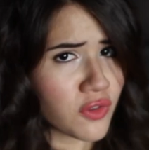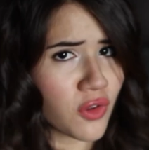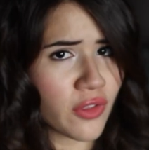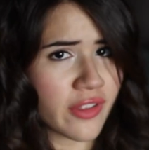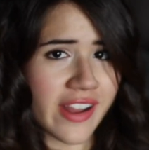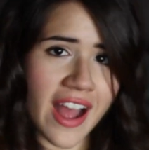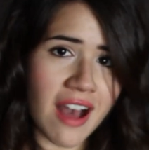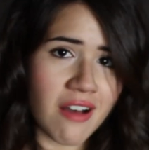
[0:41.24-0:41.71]
of
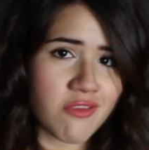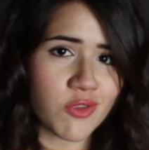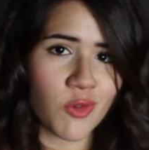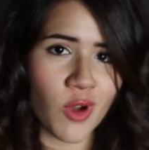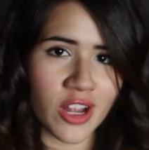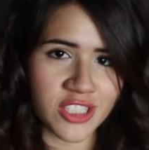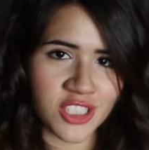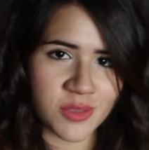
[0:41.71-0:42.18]
you that
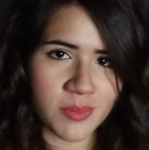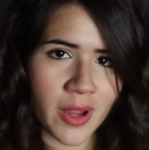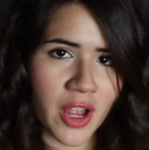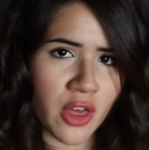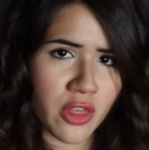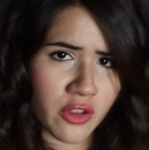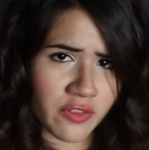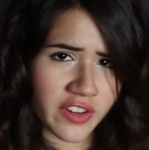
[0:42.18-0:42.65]
haven't watched
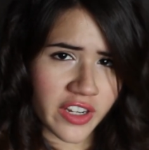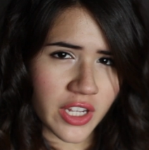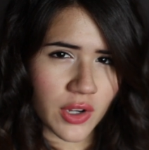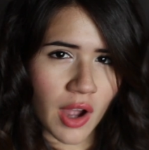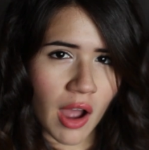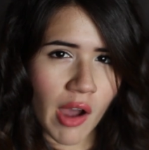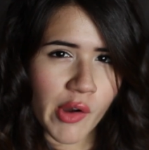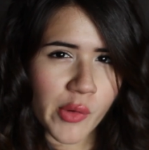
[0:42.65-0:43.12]
my other
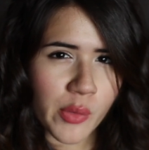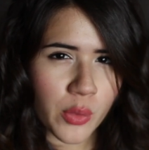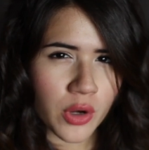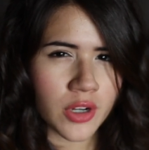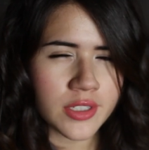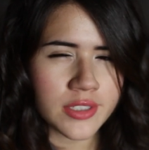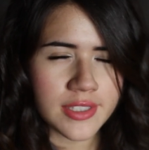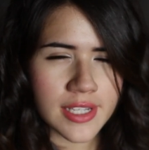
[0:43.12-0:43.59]
video, how it
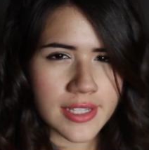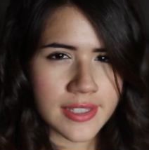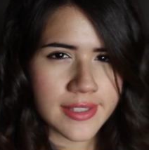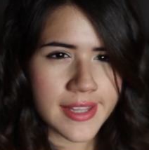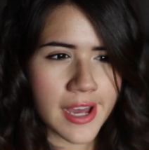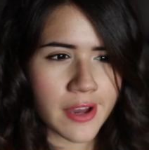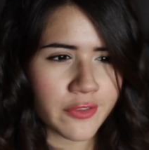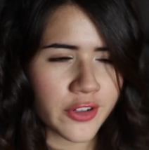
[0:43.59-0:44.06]
works
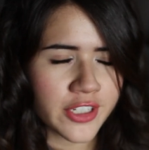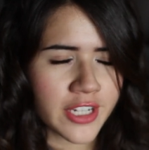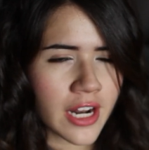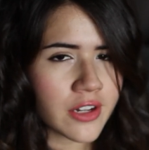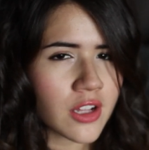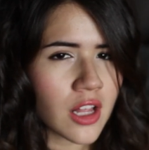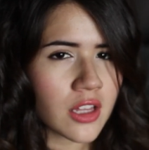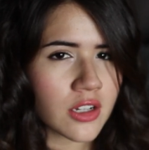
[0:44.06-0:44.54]
is that for
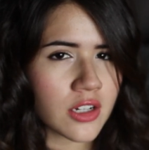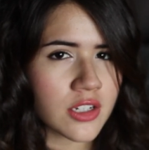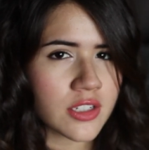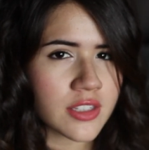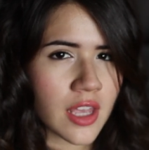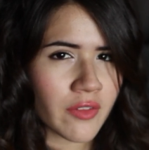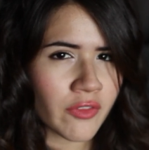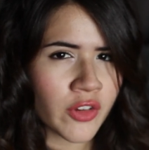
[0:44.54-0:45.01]

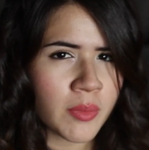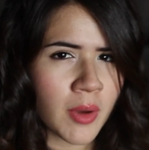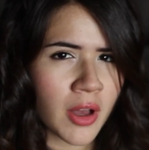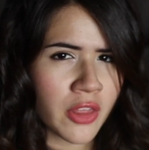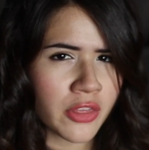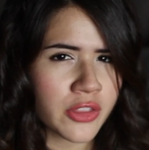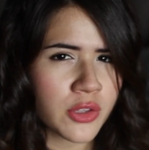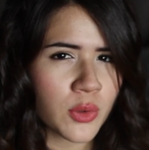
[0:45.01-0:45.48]
$10 every
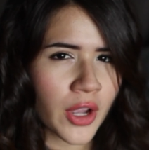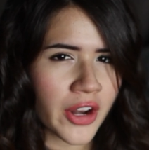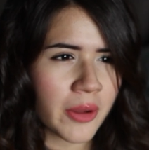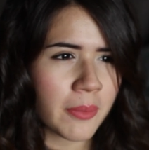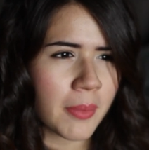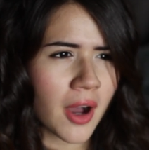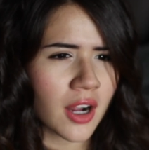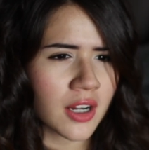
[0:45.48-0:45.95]
month you
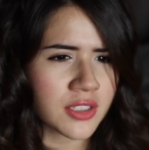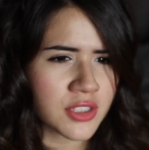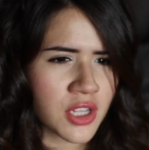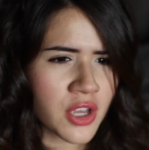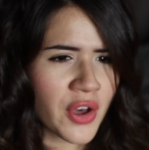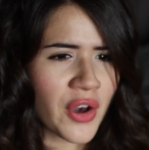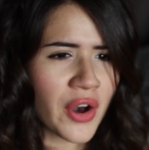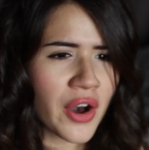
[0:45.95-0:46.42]
get a box